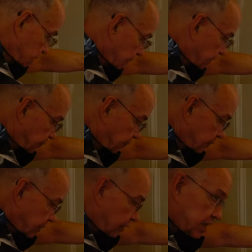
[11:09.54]

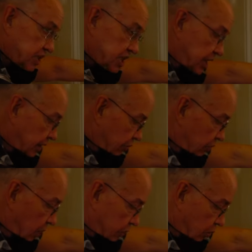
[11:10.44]
you actually see the
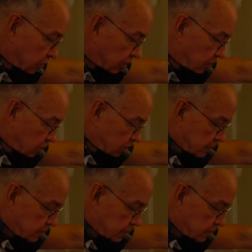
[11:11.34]
throw, throw of the ball.